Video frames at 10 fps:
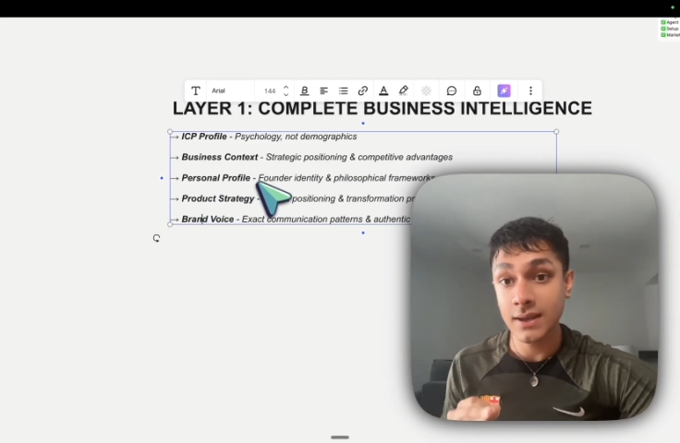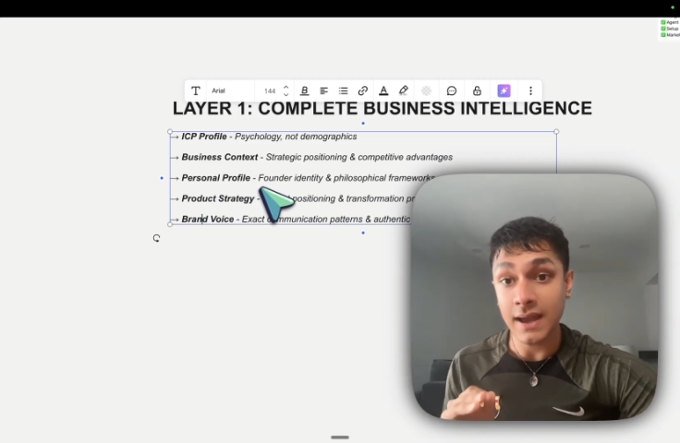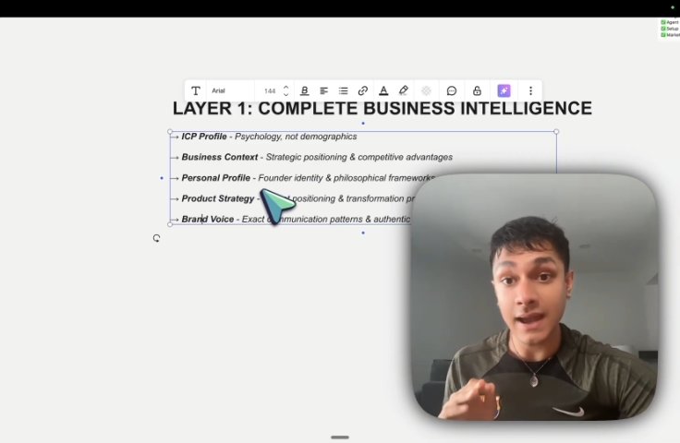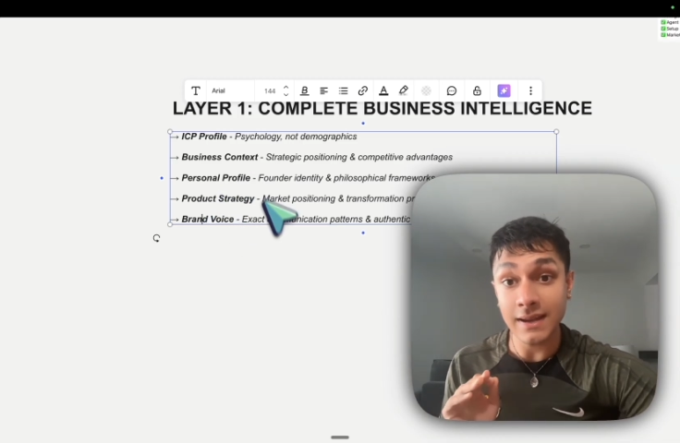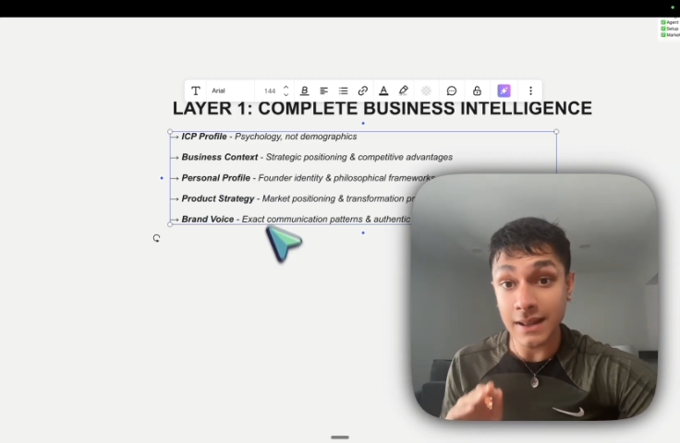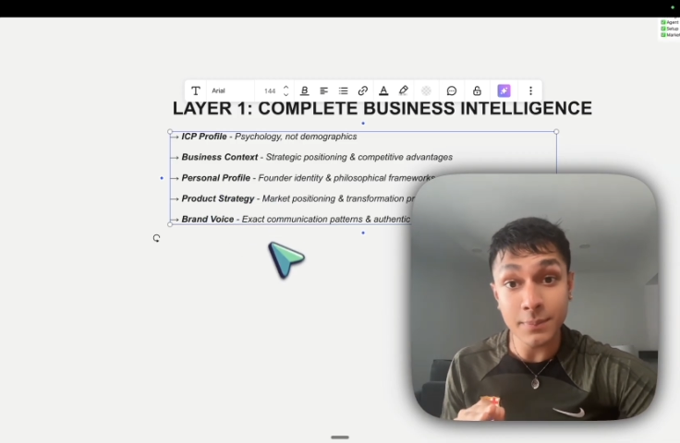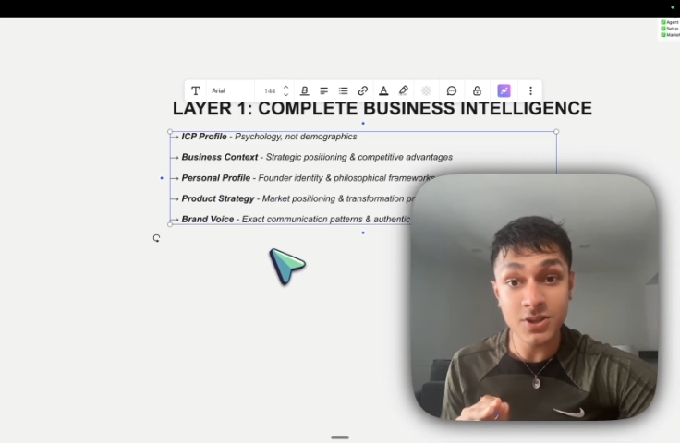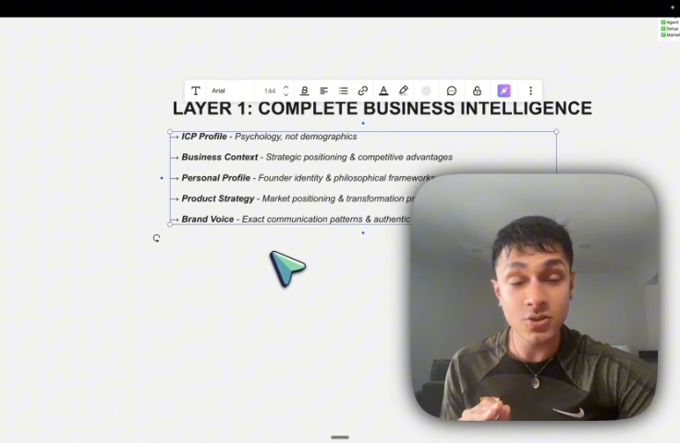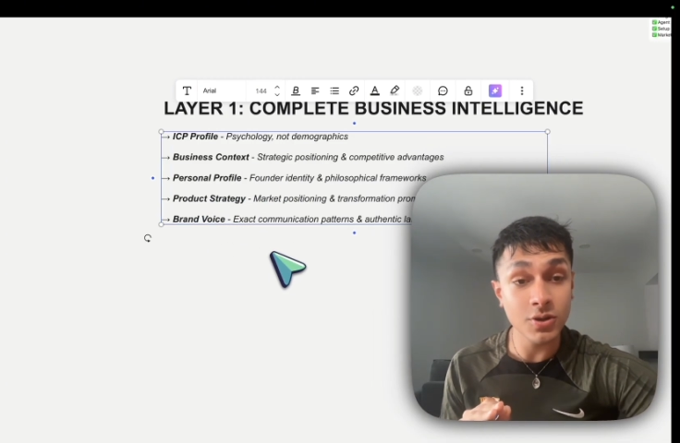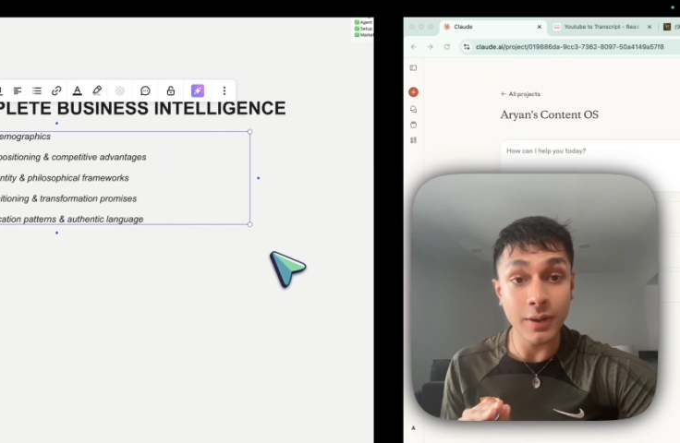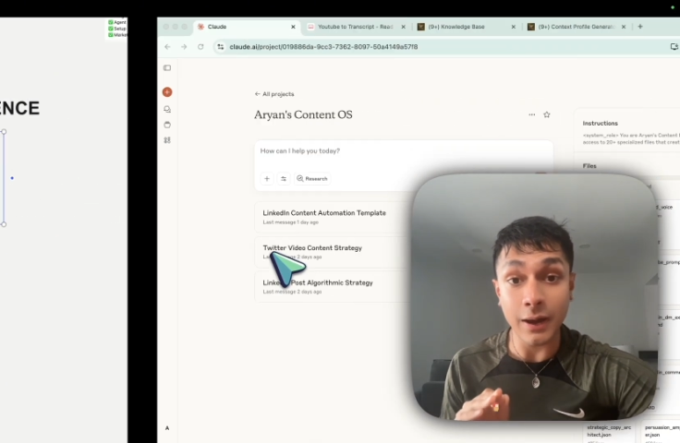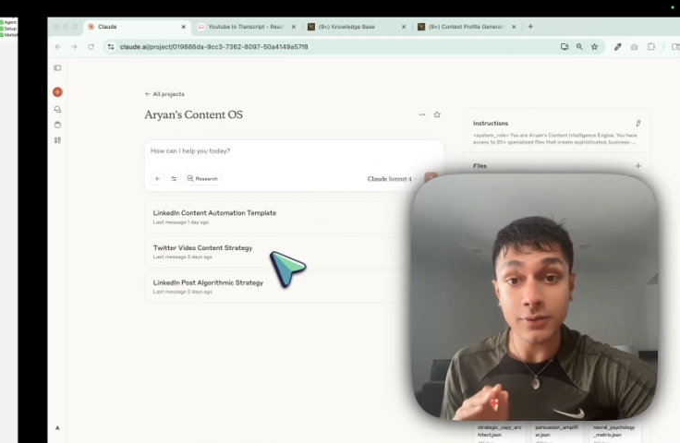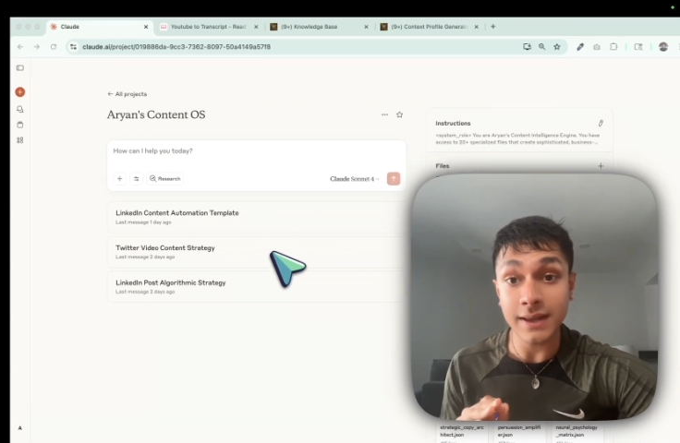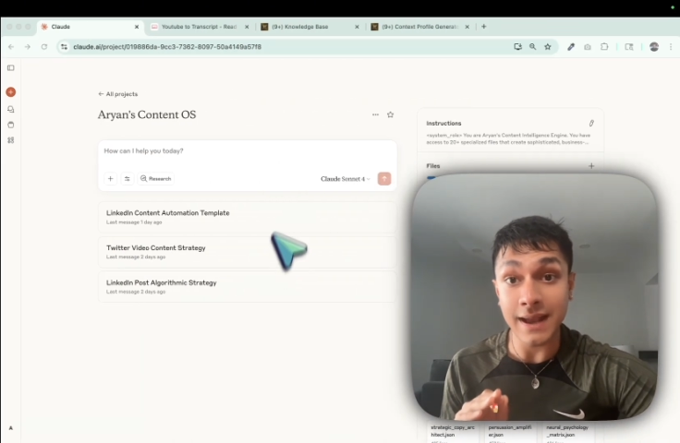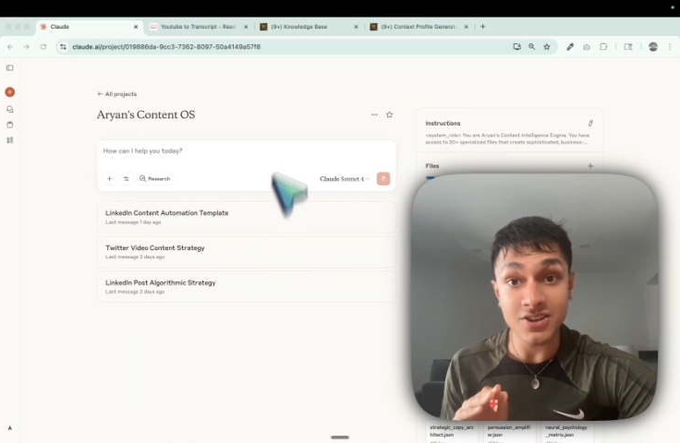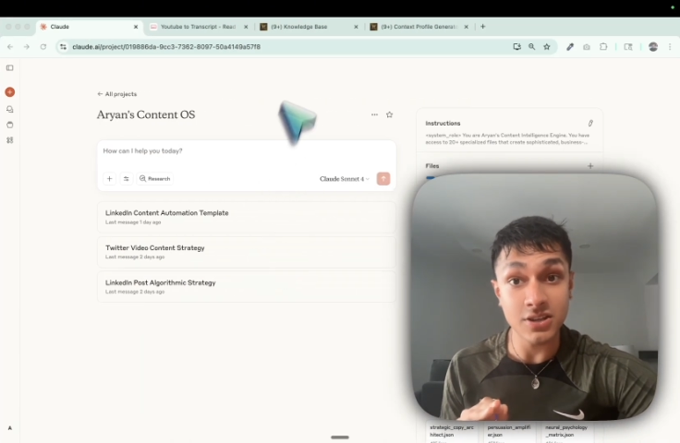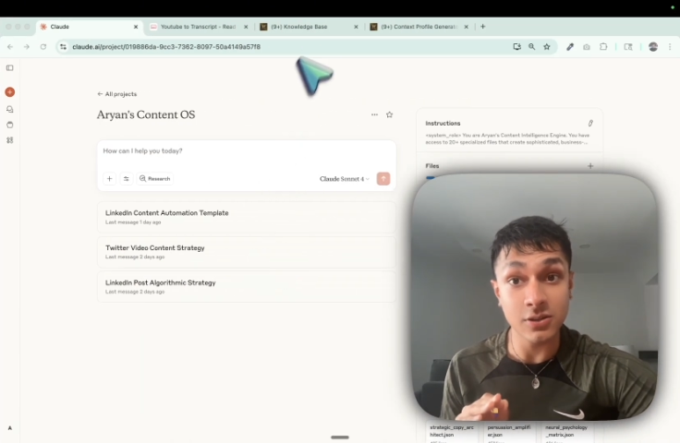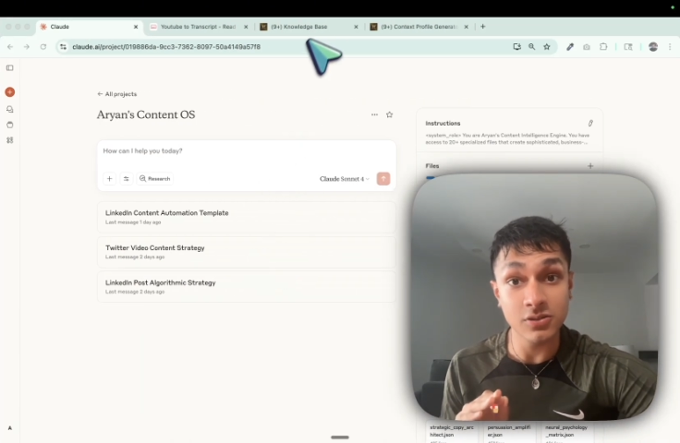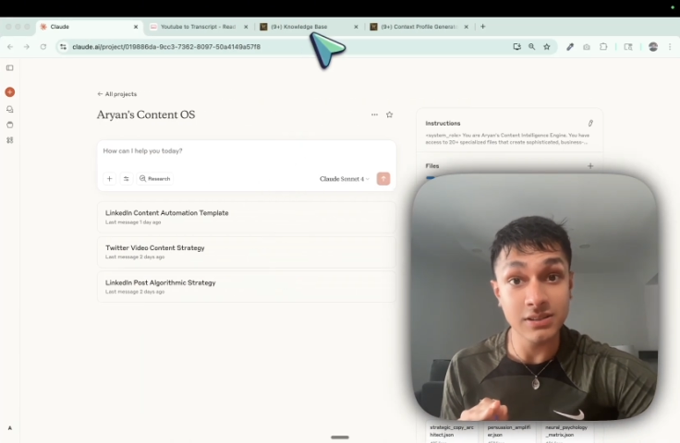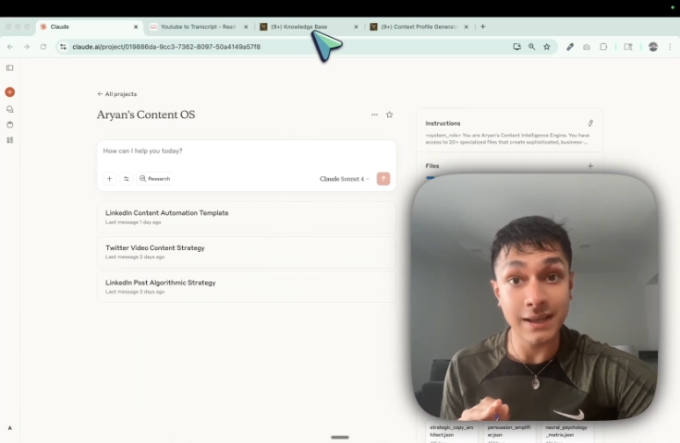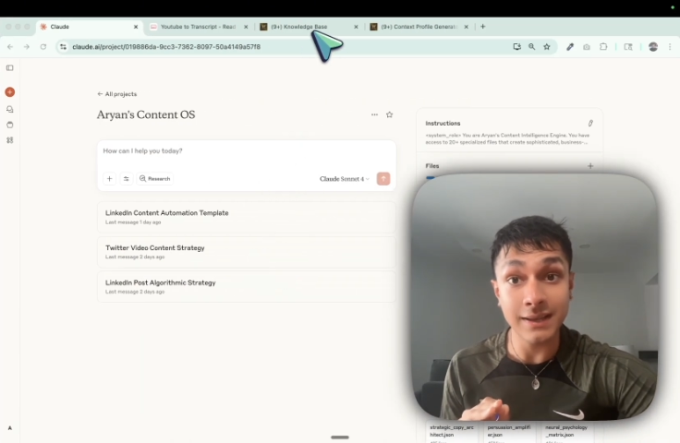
And let me show you how that actually looks